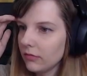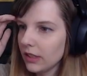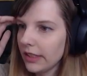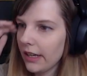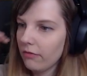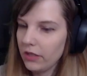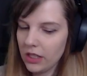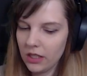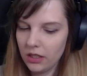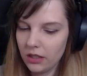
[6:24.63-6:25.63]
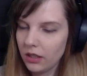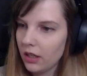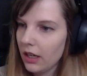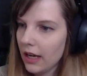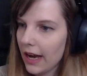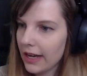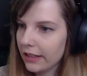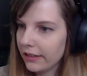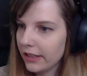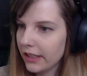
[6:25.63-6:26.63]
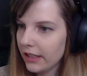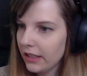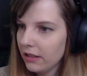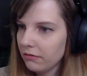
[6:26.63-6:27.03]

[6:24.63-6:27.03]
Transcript: Can we hug Kitty?